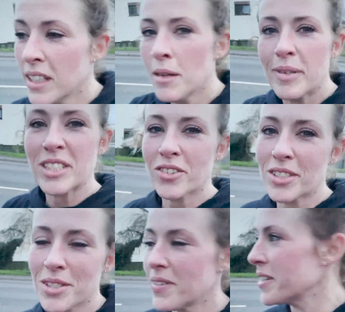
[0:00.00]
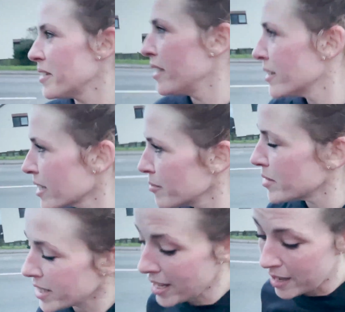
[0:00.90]
but to cross the road, coming
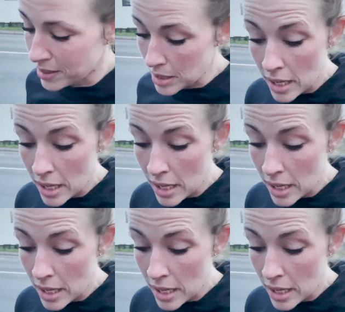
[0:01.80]
through the house.